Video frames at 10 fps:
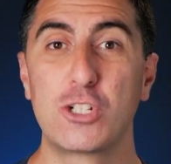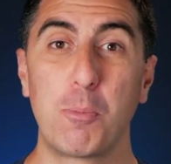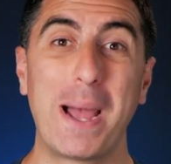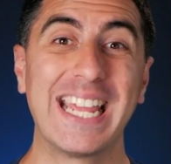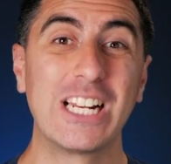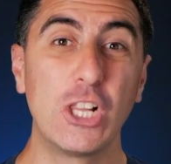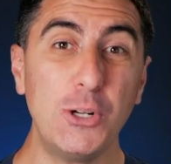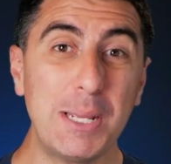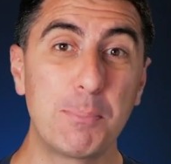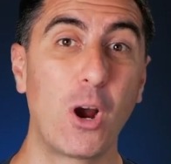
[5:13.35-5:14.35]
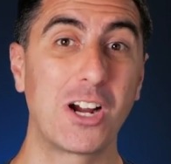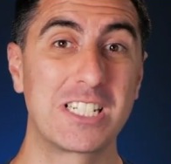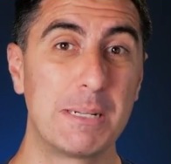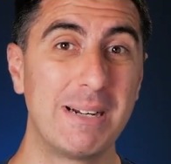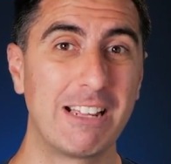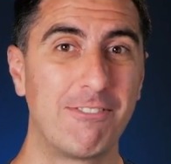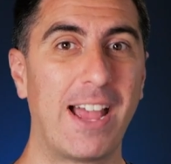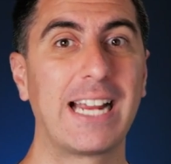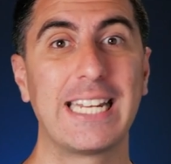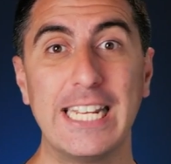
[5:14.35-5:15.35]
So by including proximity
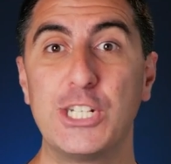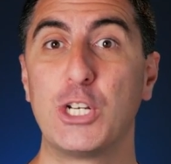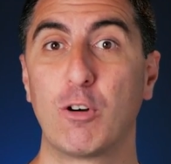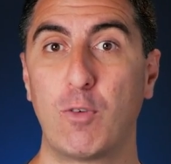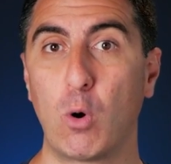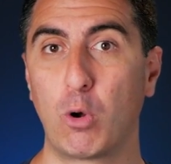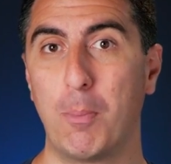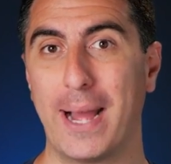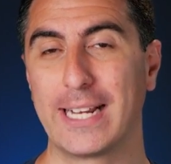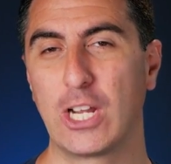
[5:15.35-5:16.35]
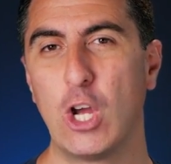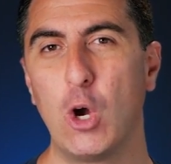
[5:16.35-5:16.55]
effect into your vocal mic,